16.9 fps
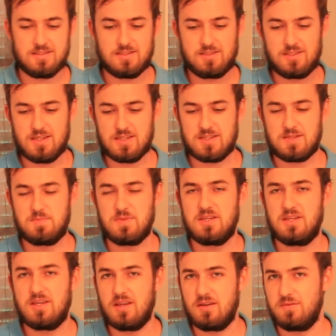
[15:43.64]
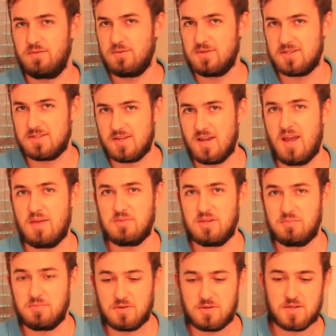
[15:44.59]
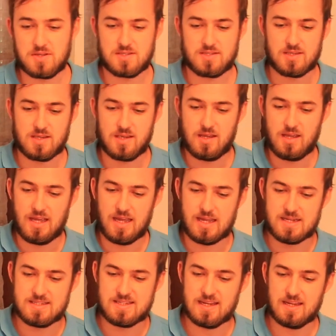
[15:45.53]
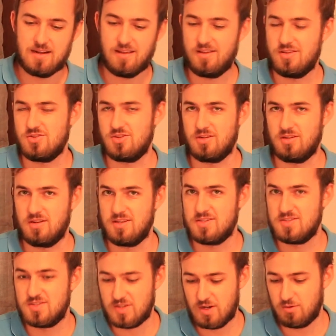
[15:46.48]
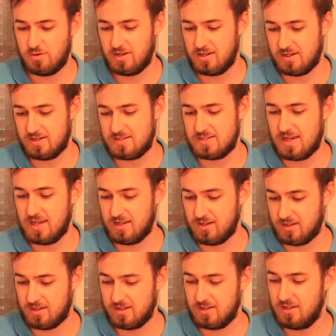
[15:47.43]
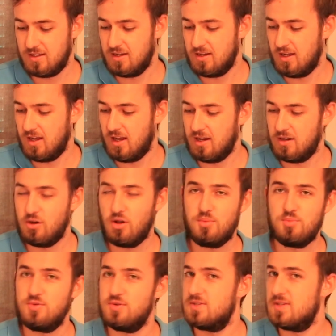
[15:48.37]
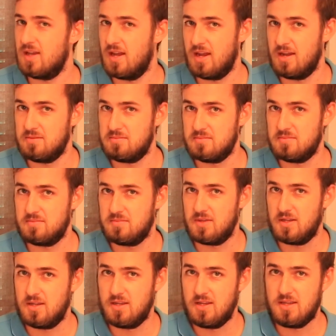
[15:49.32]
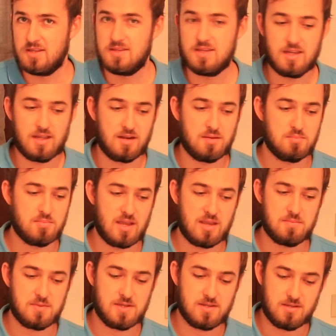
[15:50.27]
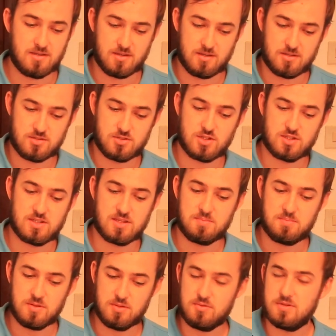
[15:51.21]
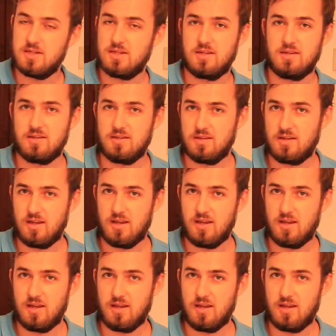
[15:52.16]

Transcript: just be careful with timing, because a debt engine is generally going to take a lot more time than maybe just a building